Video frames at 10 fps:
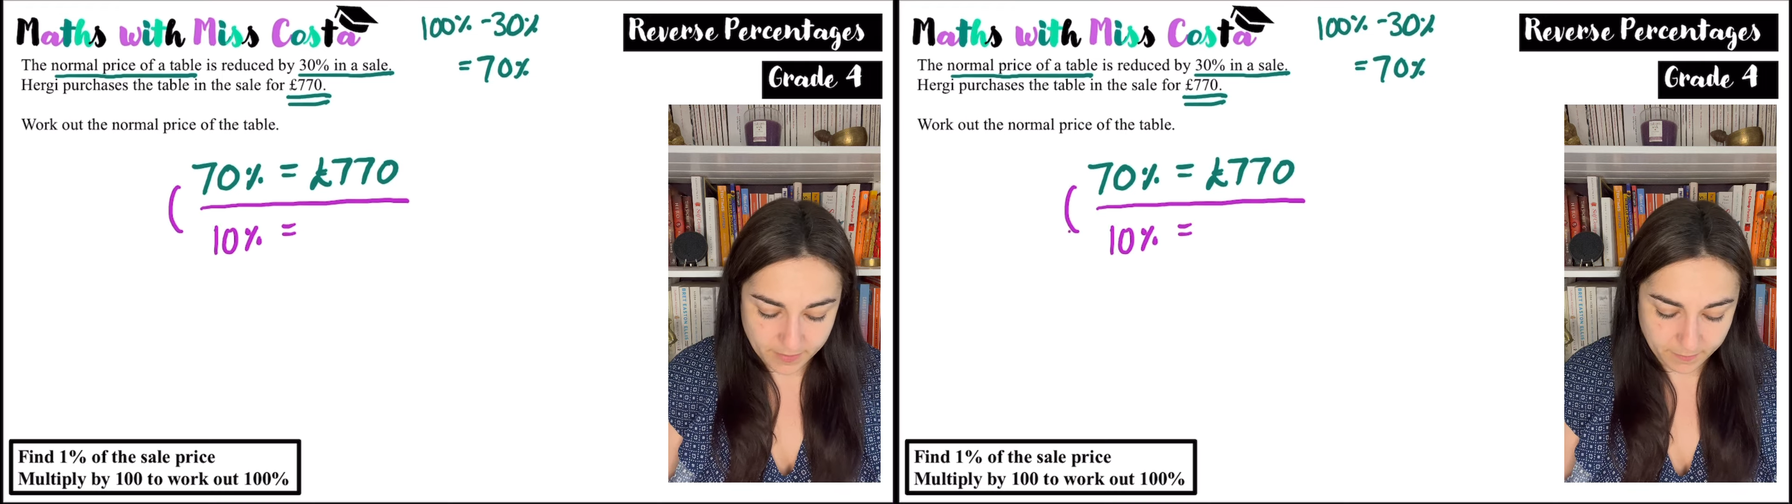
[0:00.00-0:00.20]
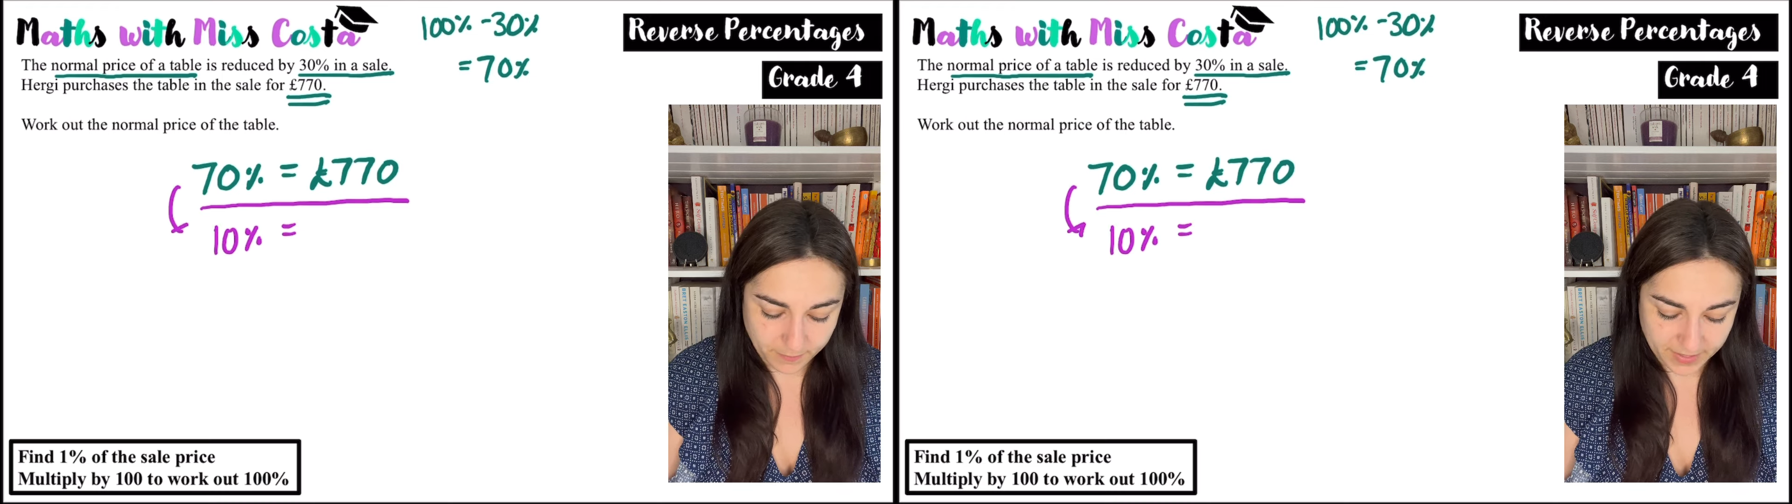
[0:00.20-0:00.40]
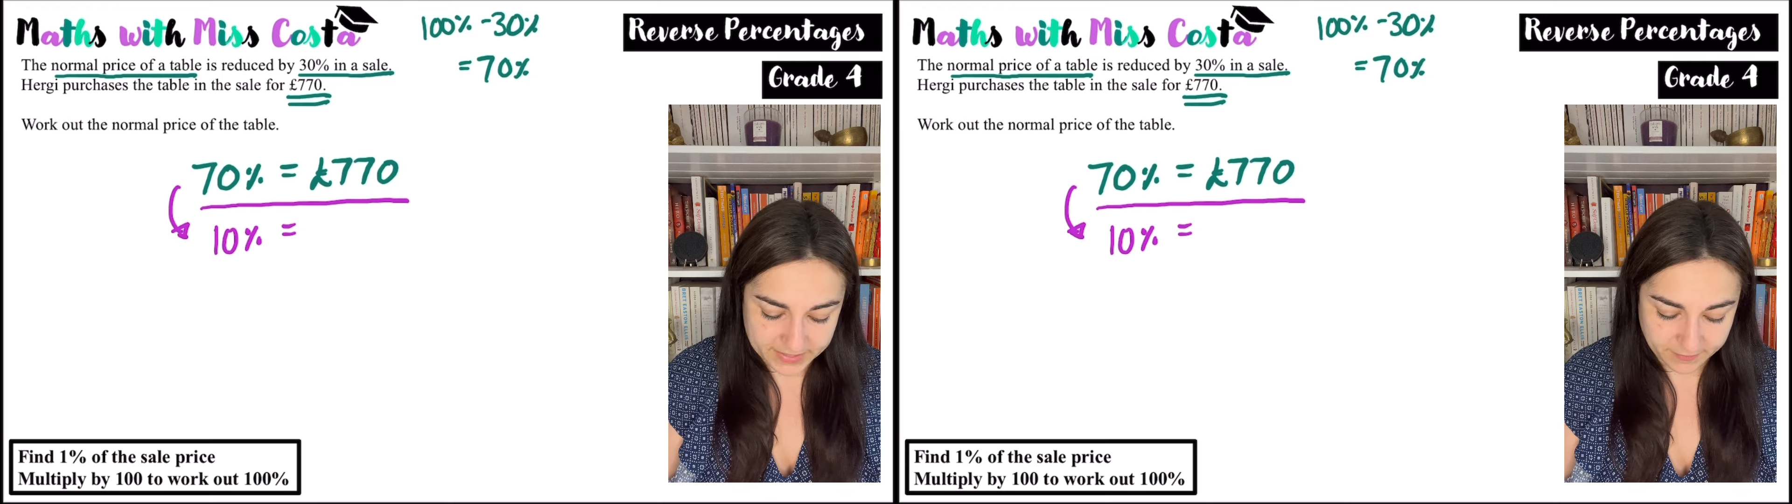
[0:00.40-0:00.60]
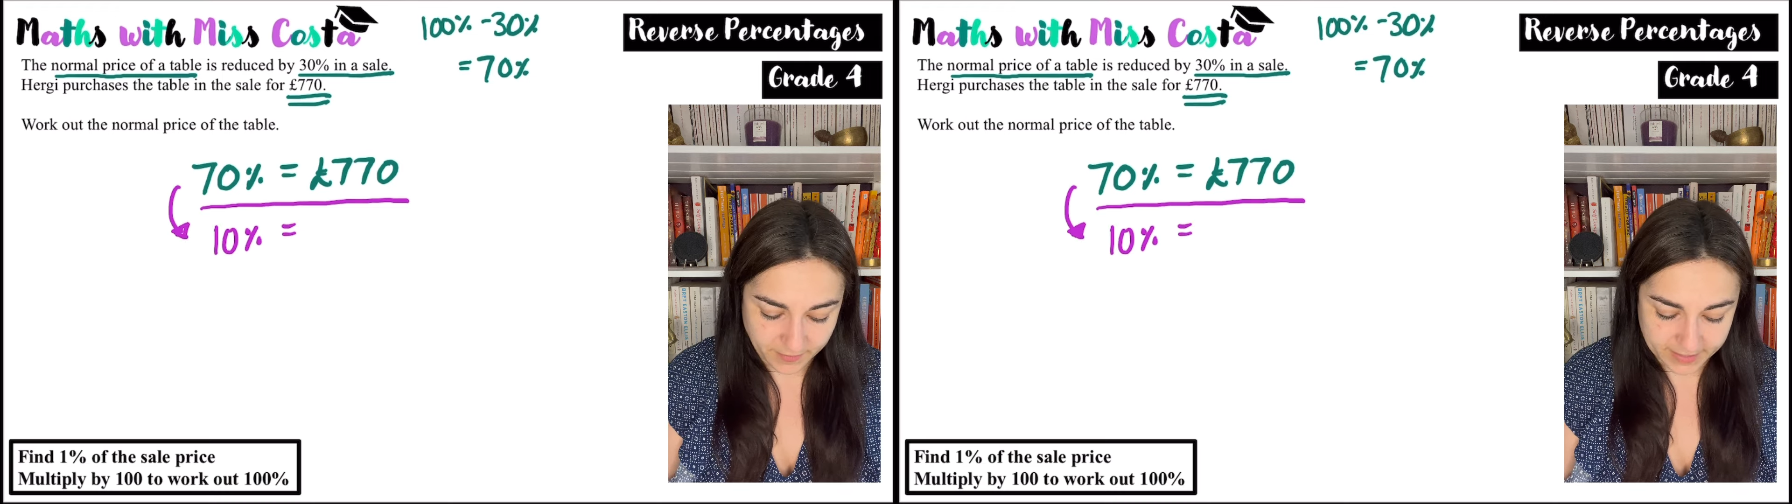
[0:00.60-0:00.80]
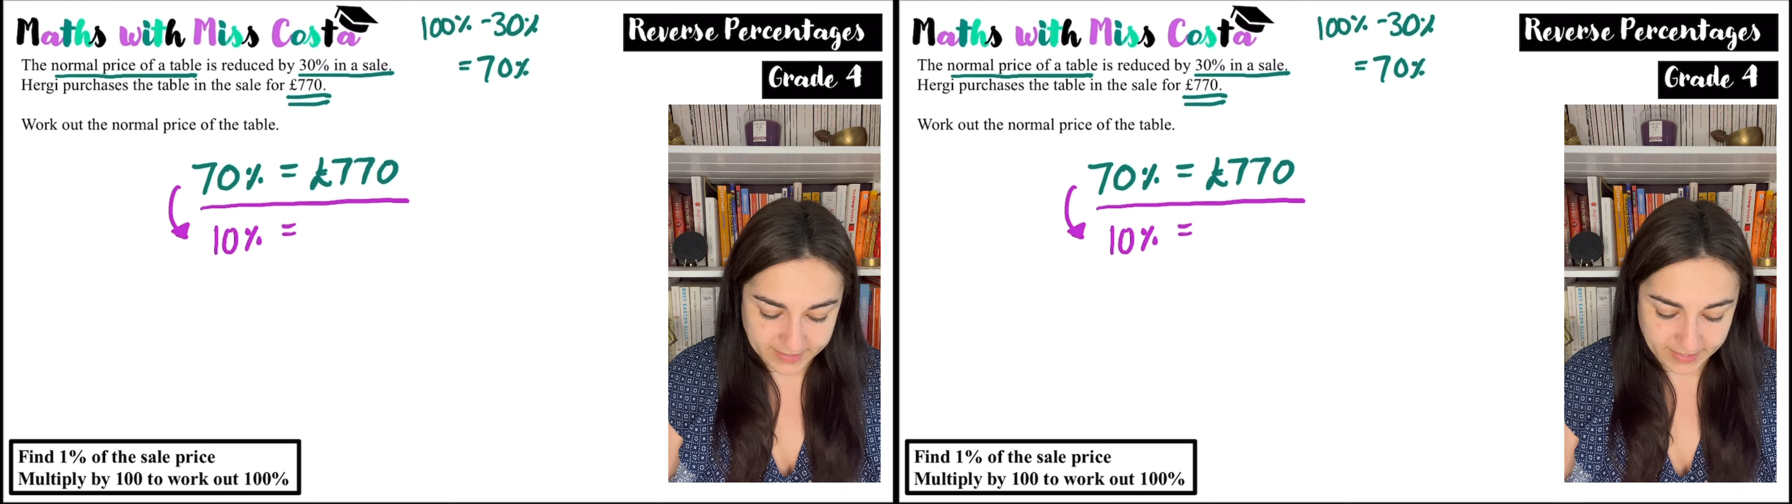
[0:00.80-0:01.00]
by
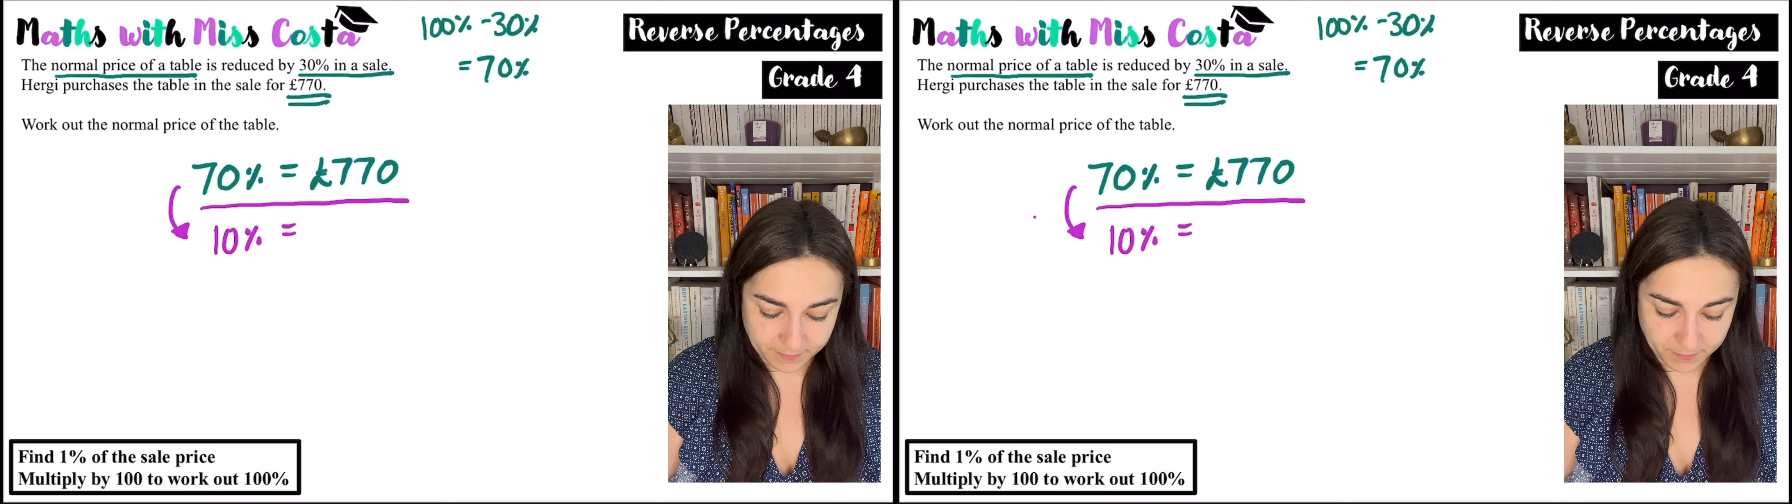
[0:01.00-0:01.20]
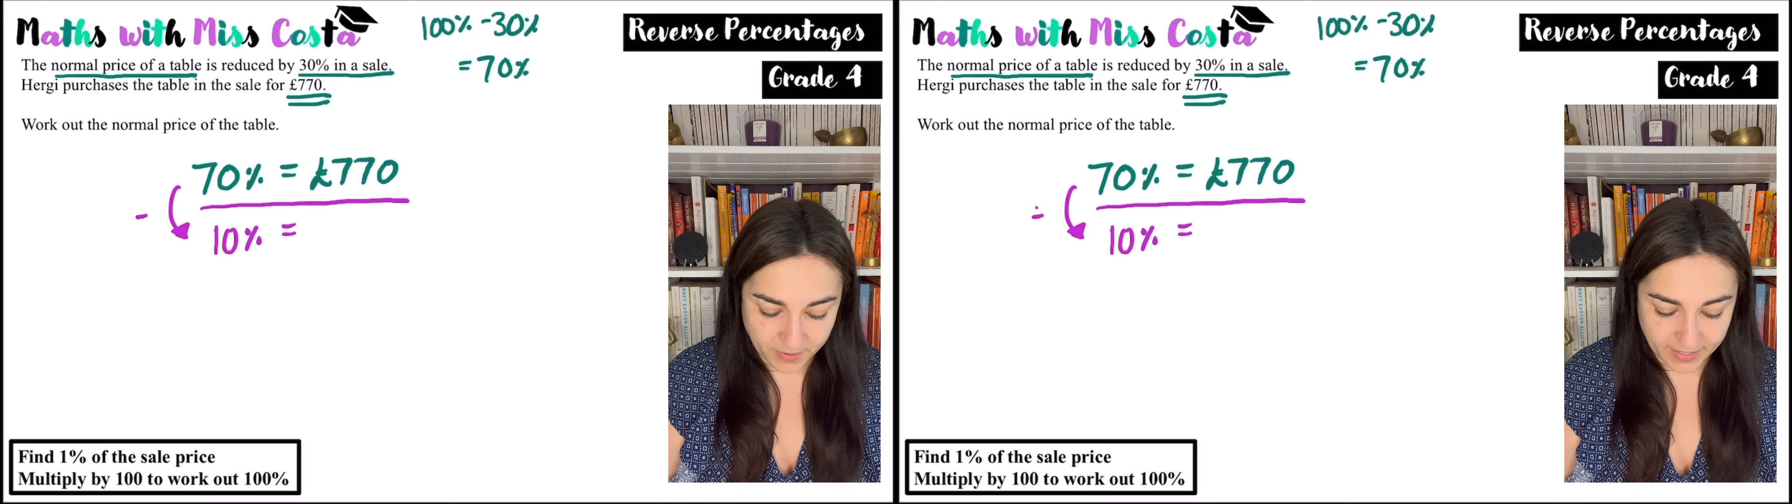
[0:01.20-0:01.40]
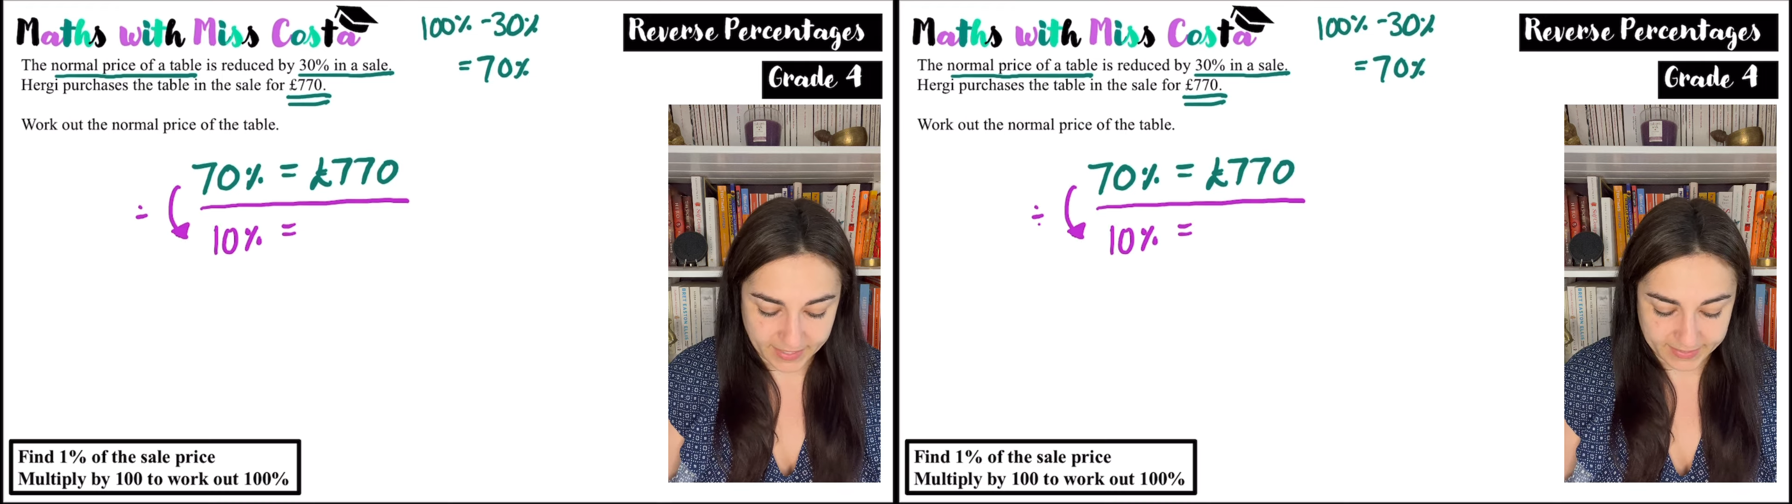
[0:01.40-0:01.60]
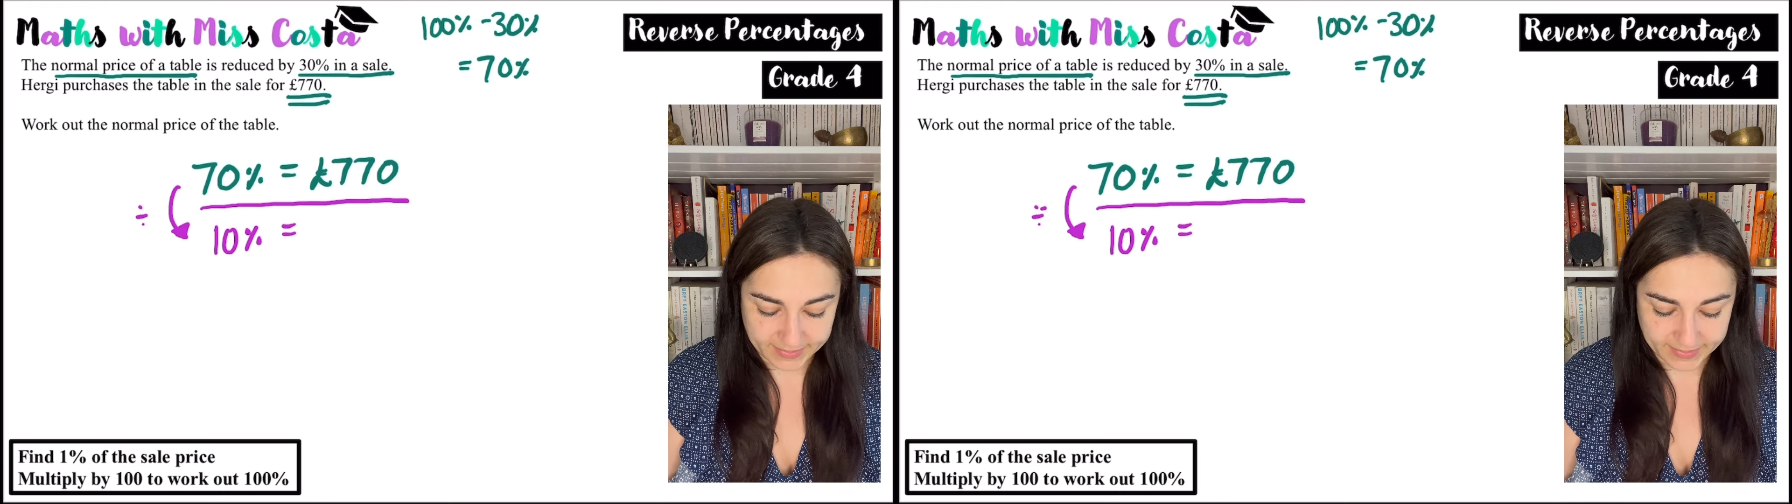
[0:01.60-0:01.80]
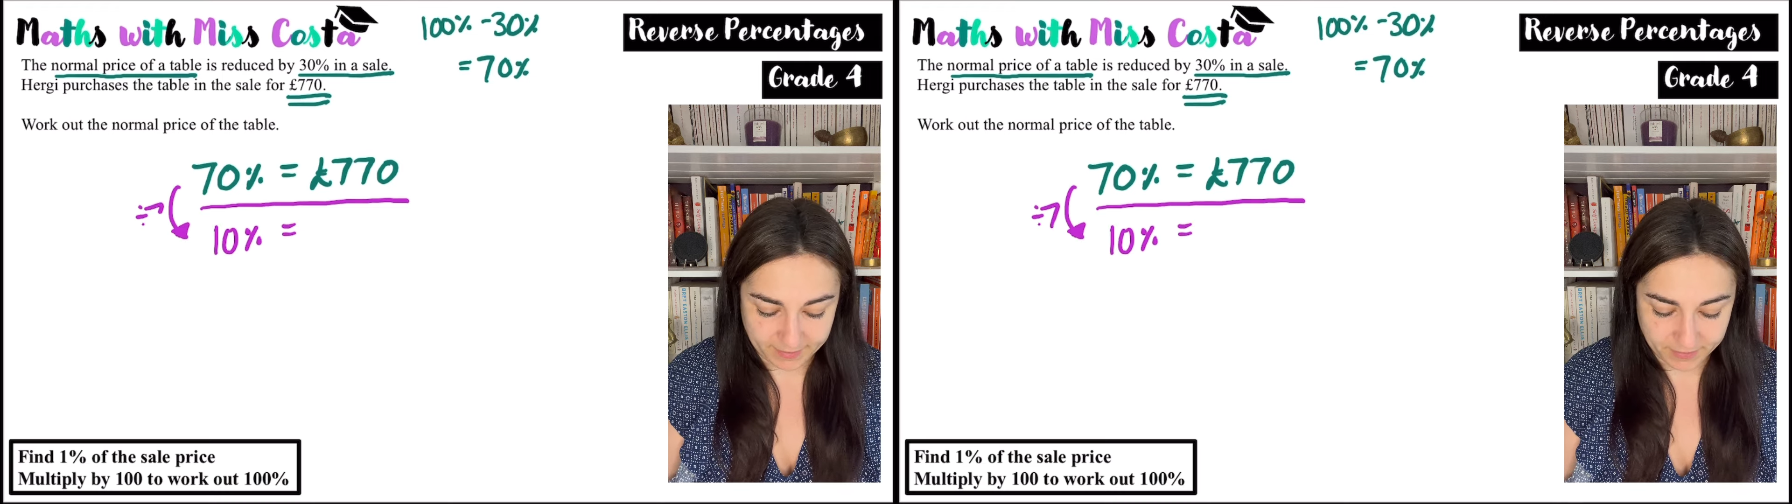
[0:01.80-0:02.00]
dividing by
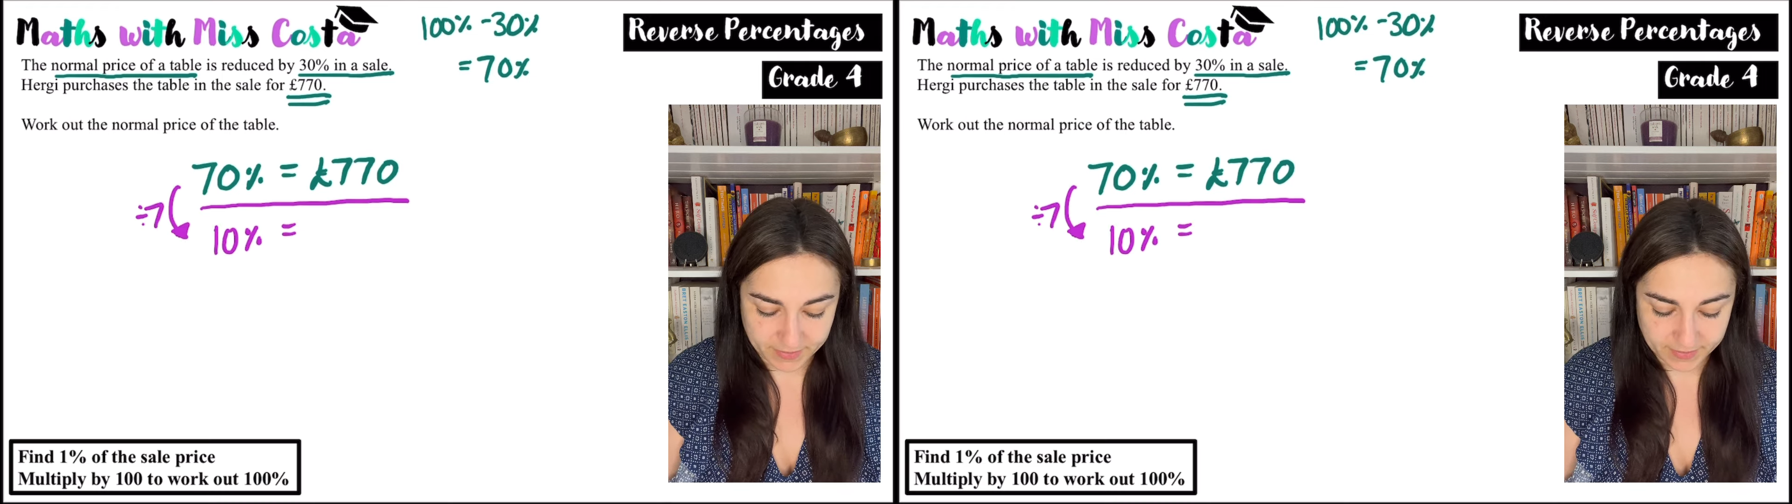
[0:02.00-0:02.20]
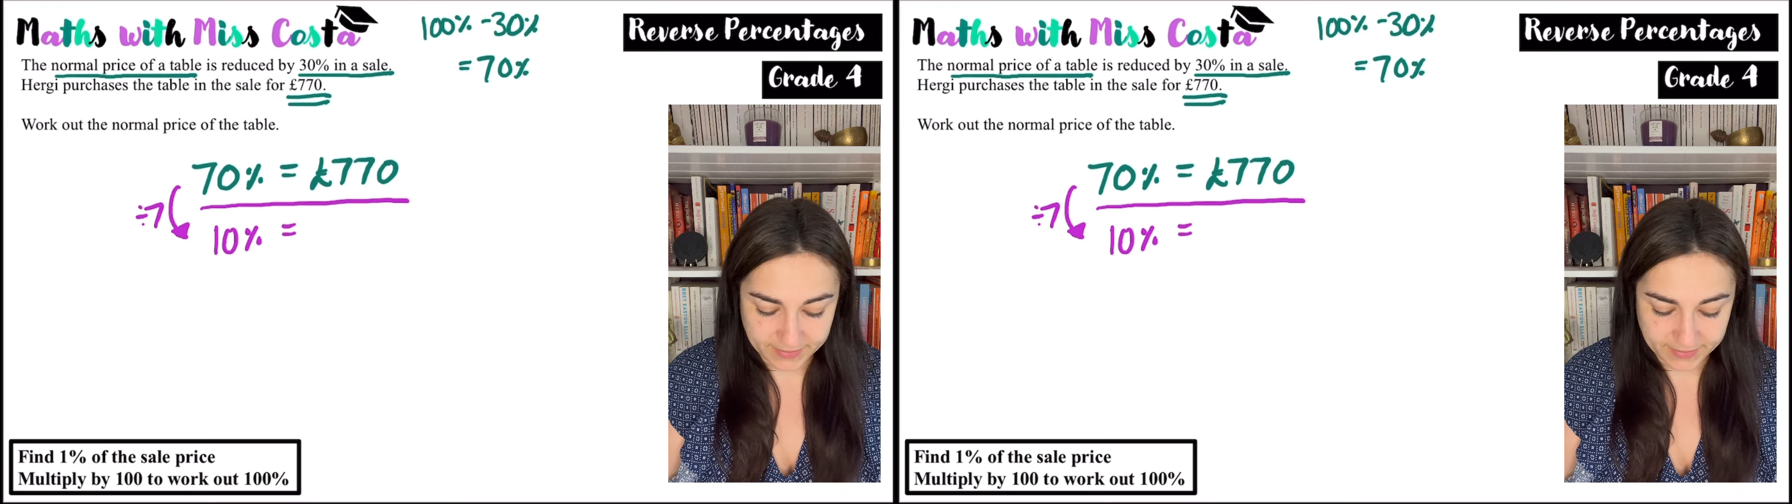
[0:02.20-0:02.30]
7.